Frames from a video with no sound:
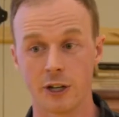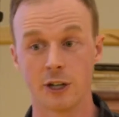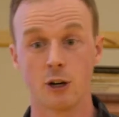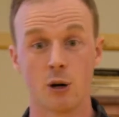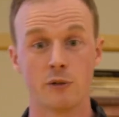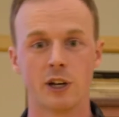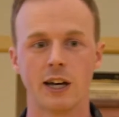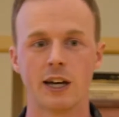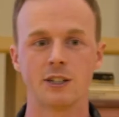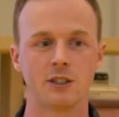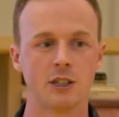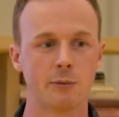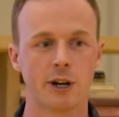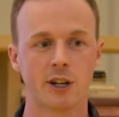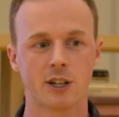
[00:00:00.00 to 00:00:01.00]
the I/O
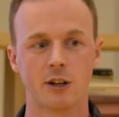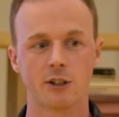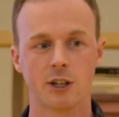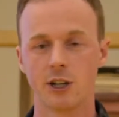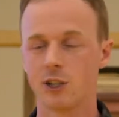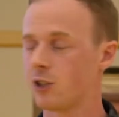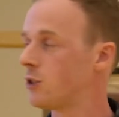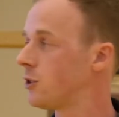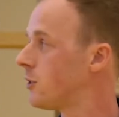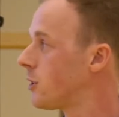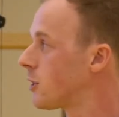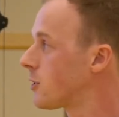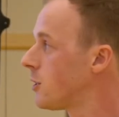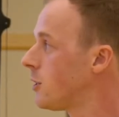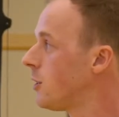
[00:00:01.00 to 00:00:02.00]
overhead and the amount of calculations
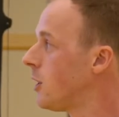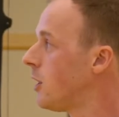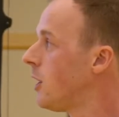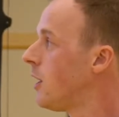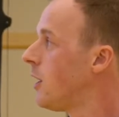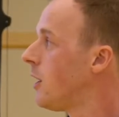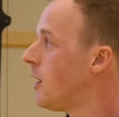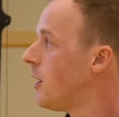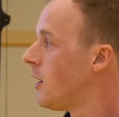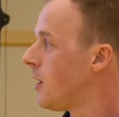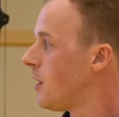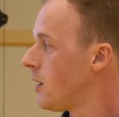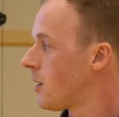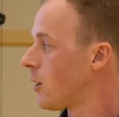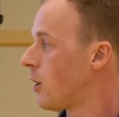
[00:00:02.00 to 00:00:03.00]
you've got to do.
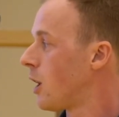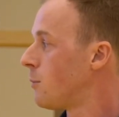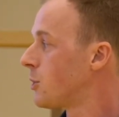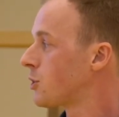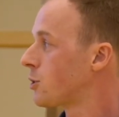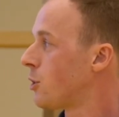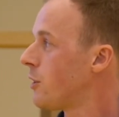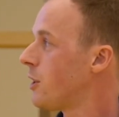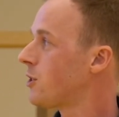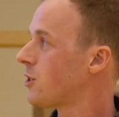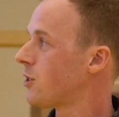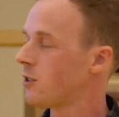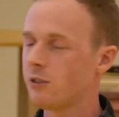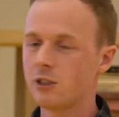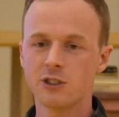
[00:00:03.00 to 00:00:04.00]
Columnar
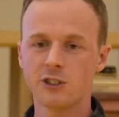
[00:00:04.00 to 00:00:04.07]
storage,